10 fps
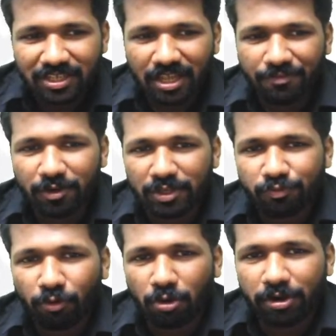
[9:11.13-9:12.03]
If it was
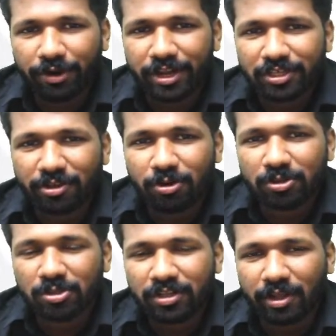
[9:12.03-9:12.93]
4 donation
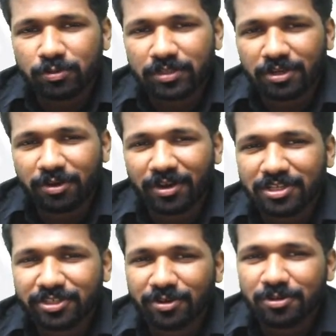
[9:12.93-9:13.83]
also, 1000
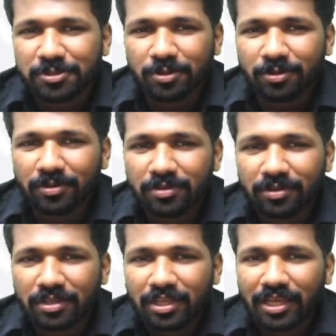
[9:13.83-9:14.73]
donation also,
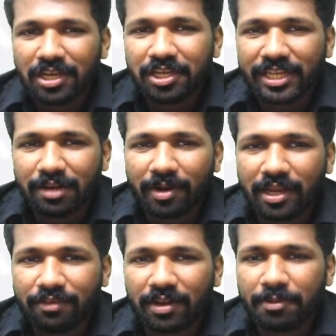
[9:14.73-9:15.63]
initial
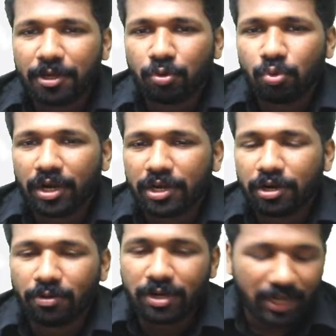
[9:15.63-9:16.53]
money will be
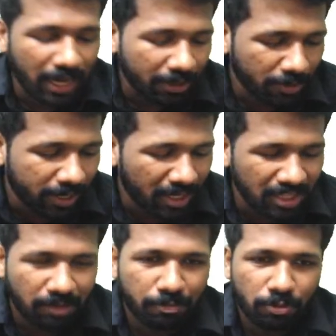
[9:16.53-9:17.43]
200 only. Are you getting
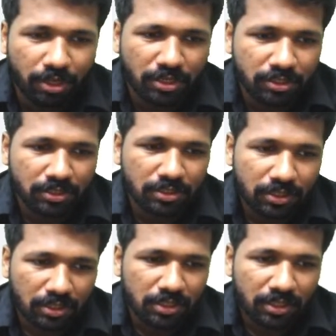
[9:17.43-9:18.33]
the point?
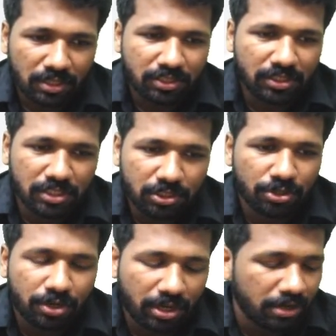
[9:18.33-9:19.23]
This is a
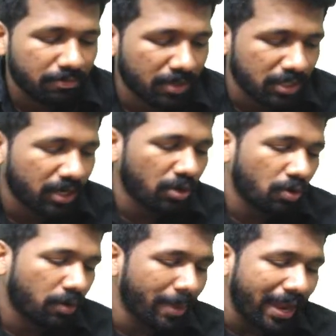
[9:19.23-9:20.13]
shortcut method
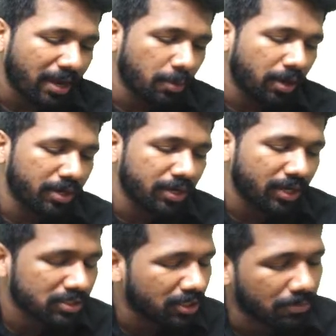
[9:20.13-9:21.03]
or backward
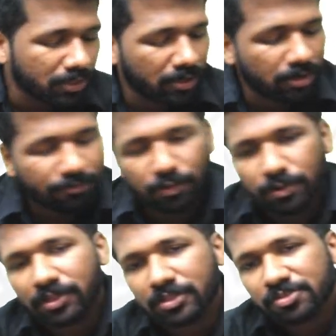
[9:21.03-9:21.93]
induction method of
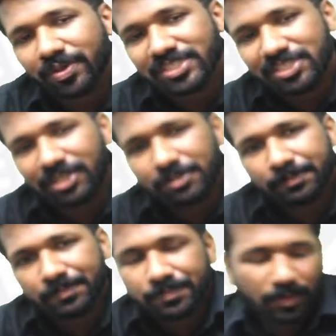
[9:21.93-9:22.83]
doing this question.
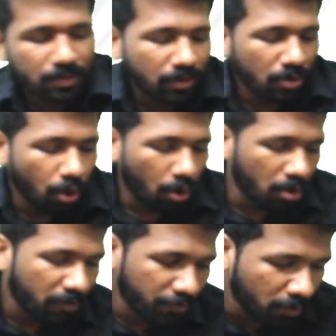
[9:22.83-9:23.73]

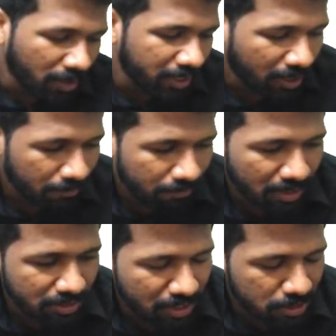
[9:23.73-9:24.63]
All of you clear?
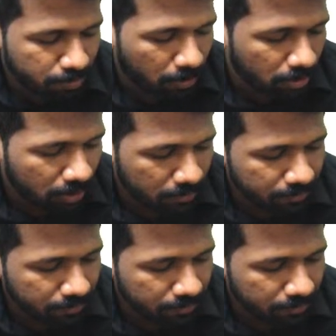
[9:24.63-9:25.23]
Please respond.